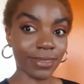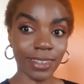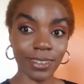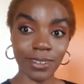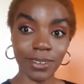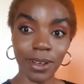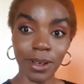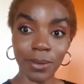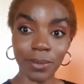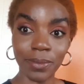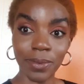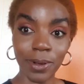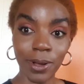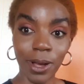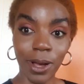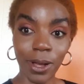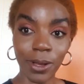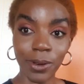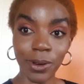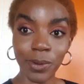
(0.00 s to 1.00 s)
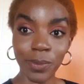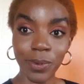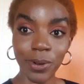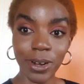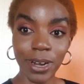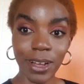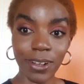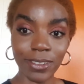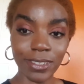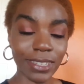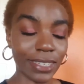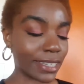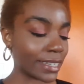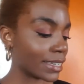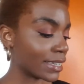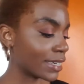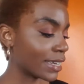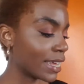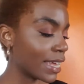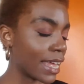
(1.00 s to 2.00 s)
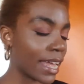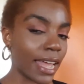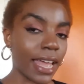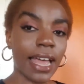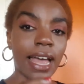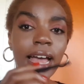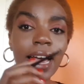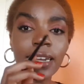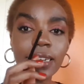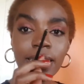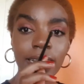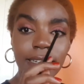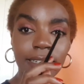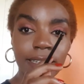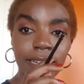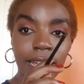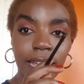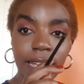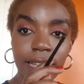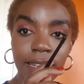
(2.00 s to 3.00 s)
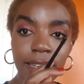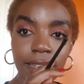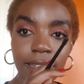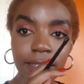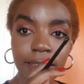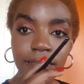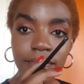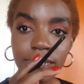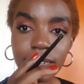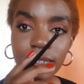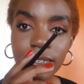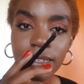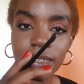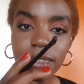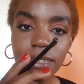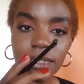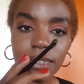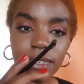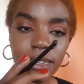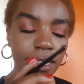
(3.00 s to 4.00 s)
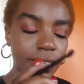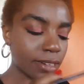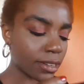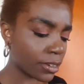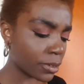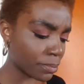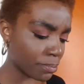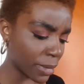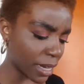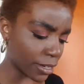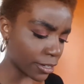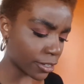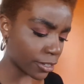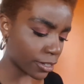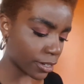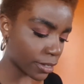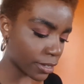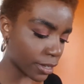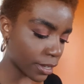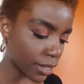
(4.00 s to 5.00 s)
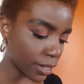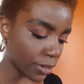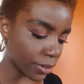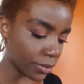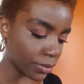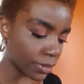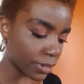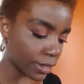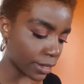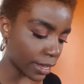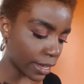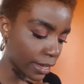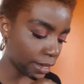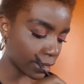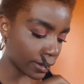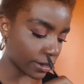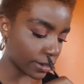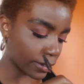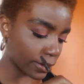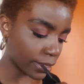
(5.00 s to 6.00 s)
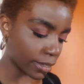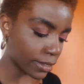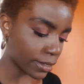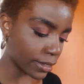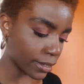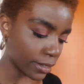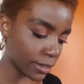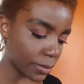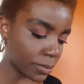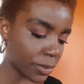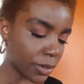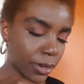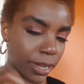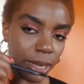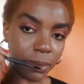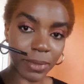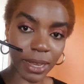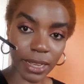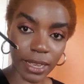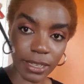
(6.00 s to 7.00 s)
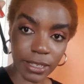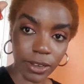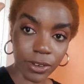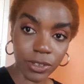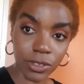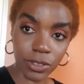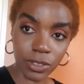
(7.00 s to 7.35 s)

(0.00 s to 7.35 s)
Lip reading: that's how you pronounce it. And I take just, not much, just a little, like just a dip. Okay, in my case, I'll